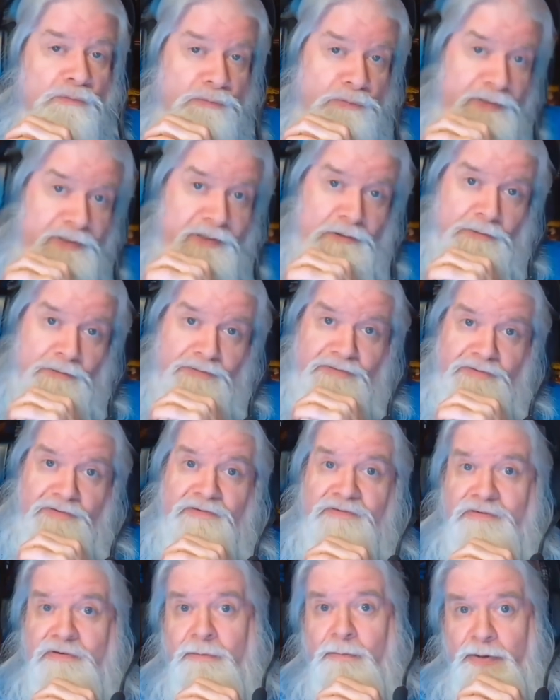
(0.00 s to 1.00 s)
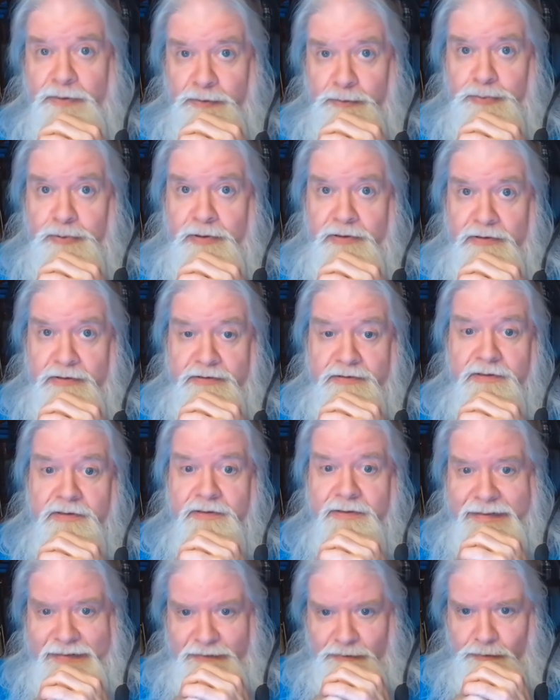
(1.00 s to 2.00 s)
reuse in some other product
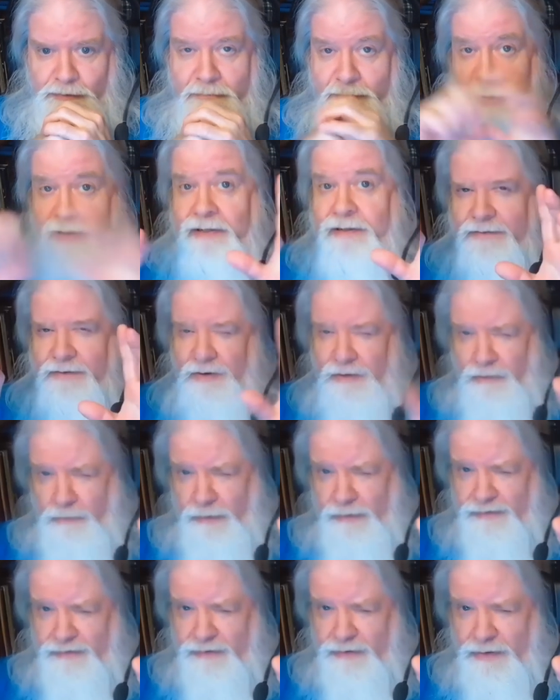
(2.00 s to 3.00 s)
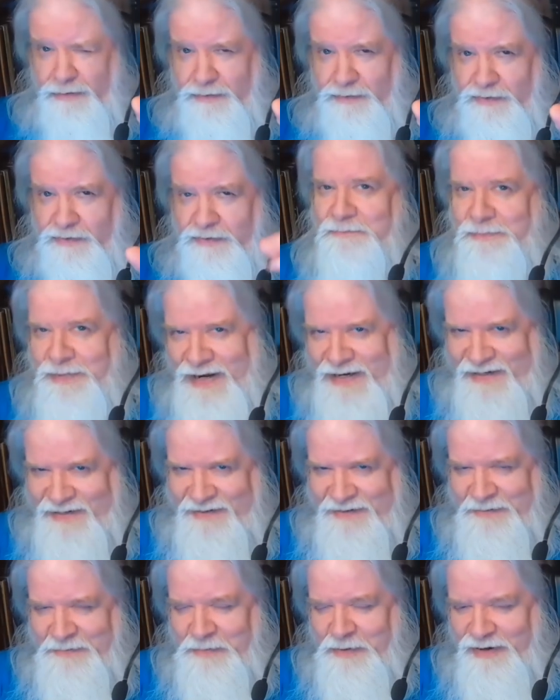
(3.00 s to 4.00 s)
later. But digression over, back to
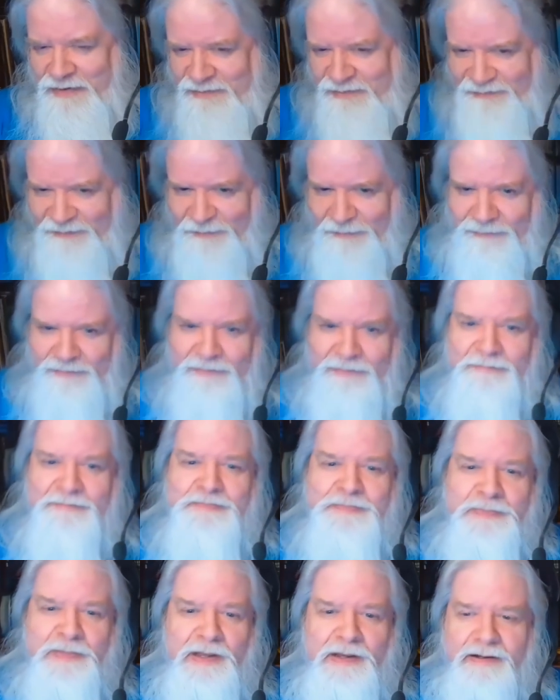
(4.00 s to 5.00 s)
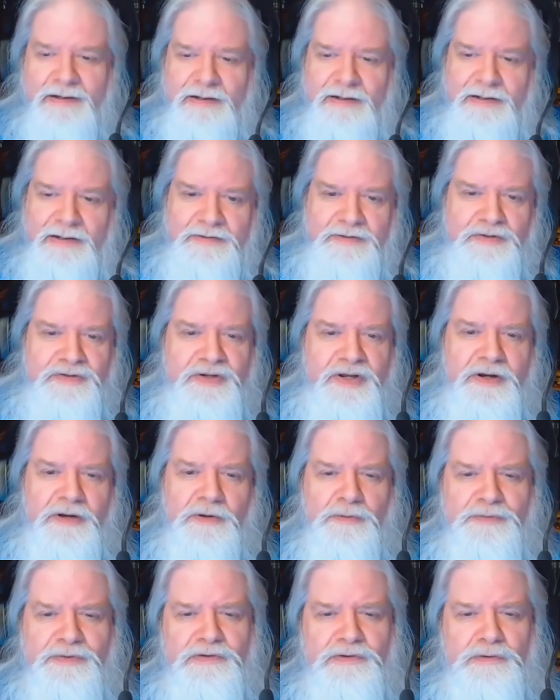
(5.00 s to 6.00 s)
the monsters. To
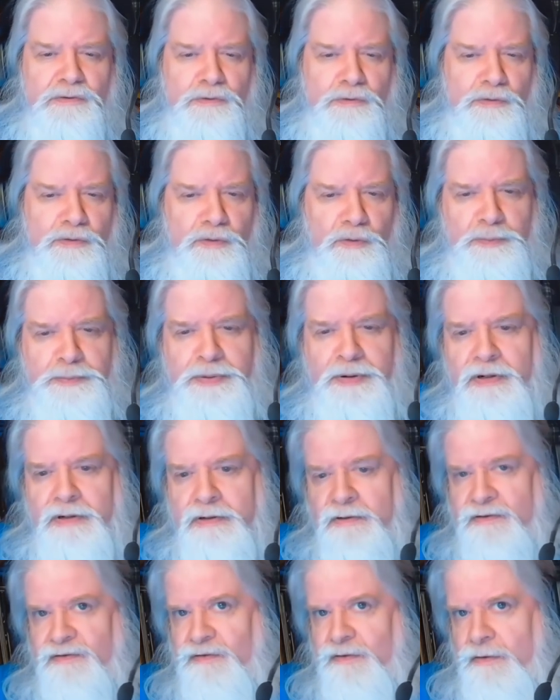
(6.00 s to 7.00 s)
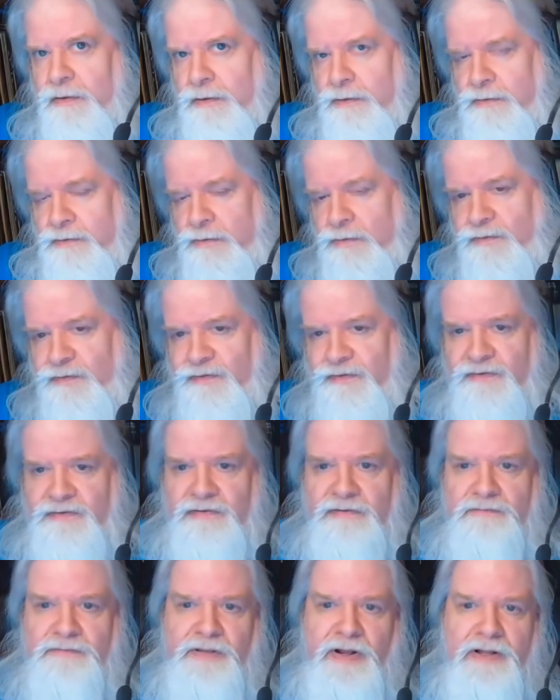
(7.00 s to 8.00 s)
delve into critter parts and their uses
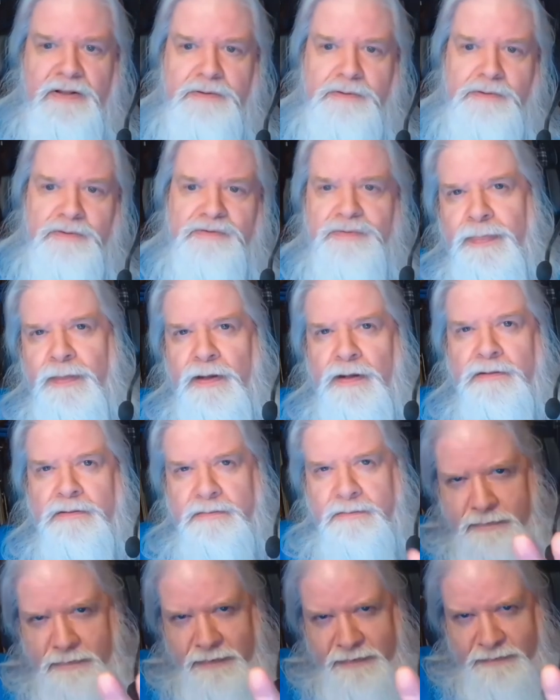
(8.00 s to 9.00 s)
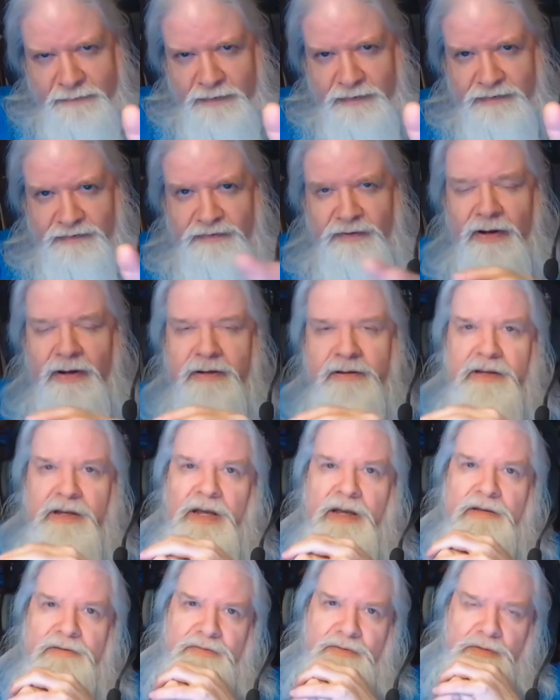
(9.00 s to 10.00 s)
and values, and leaving aside
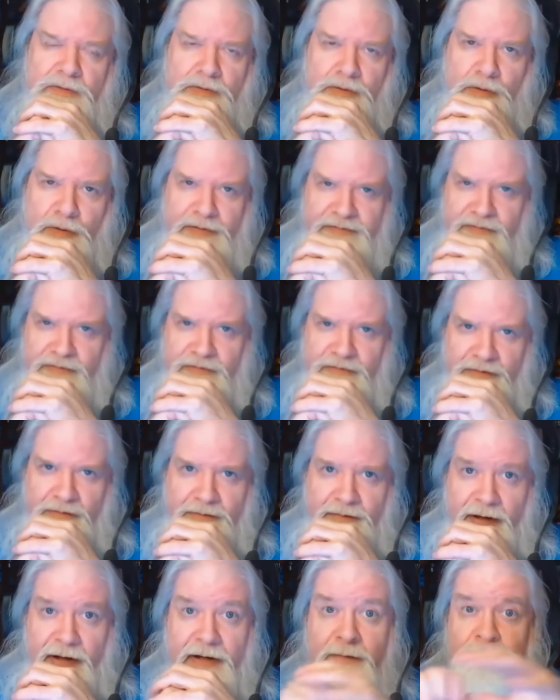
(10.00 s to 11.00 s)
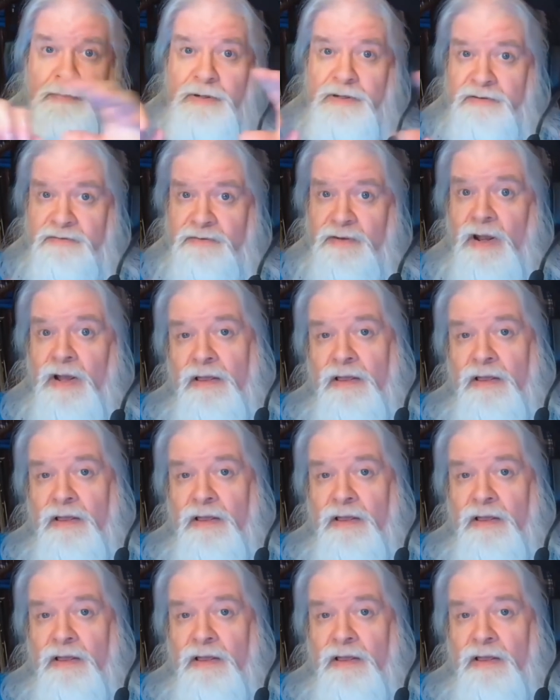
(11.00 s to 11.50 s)
the ethical questions of that, because